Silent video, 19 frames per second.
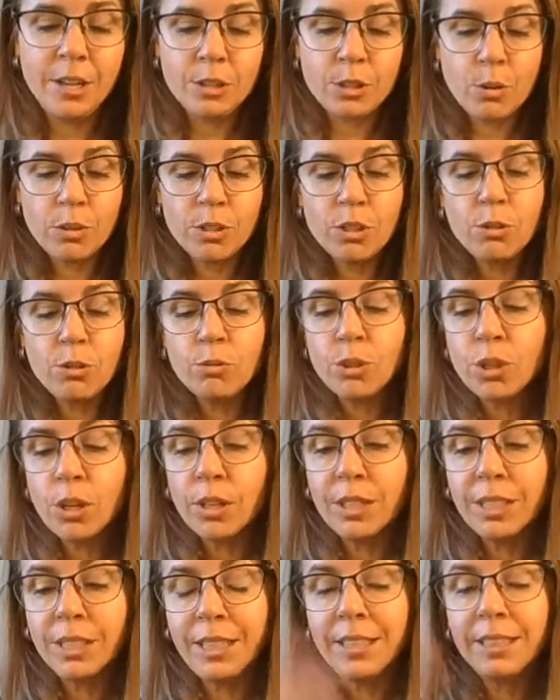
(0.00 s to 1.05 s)
So, as you
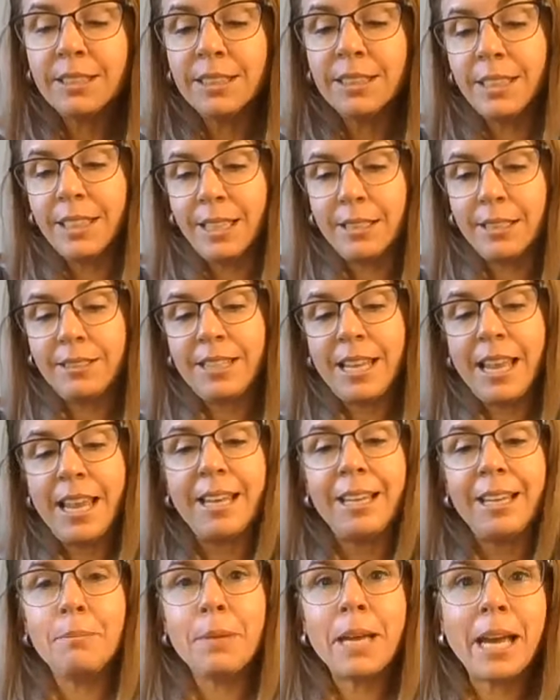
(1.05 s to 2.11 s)
start healing and
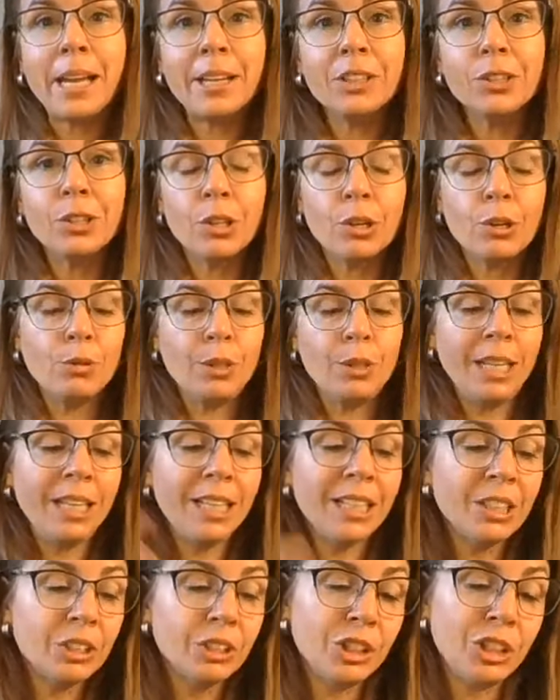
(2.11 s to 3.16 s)
taking back your own
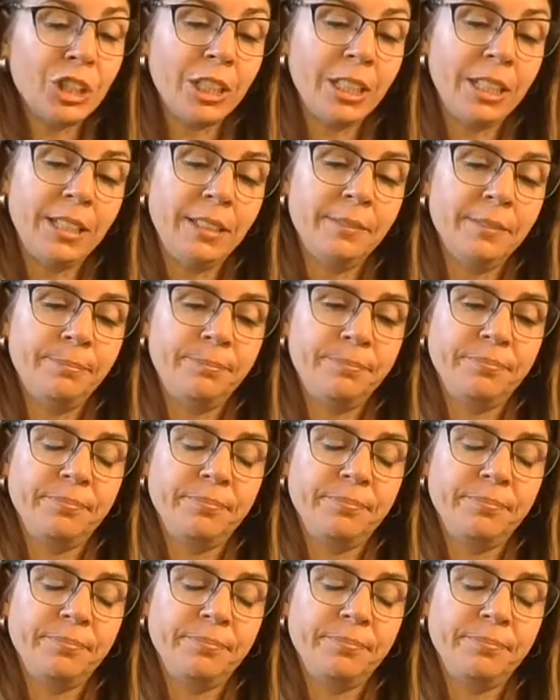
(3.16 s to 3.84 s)
energy,